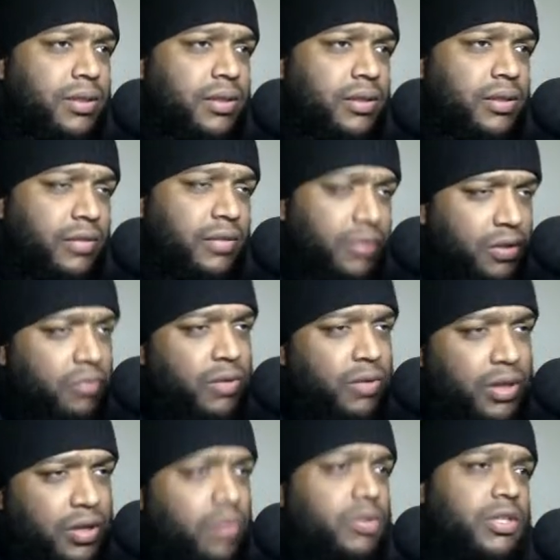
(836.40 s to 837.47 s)
even though we
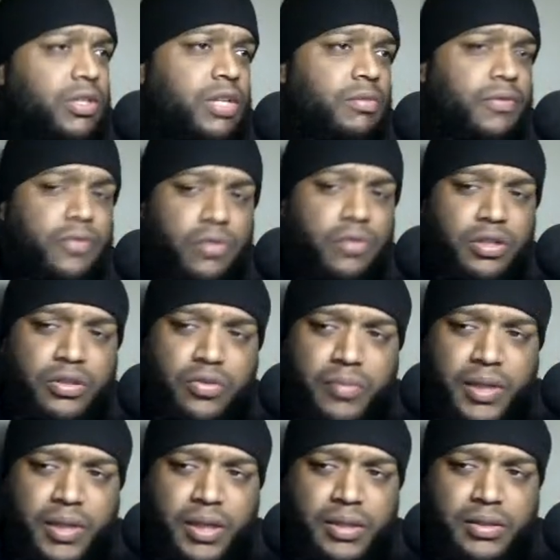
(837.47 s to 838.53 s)
know what the number 42
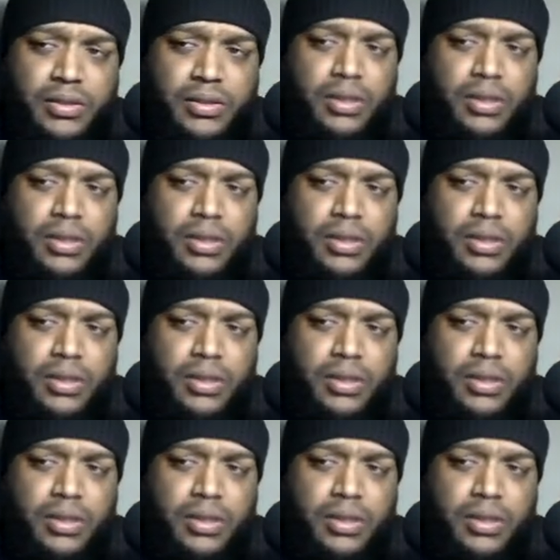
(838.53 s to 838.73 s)
means.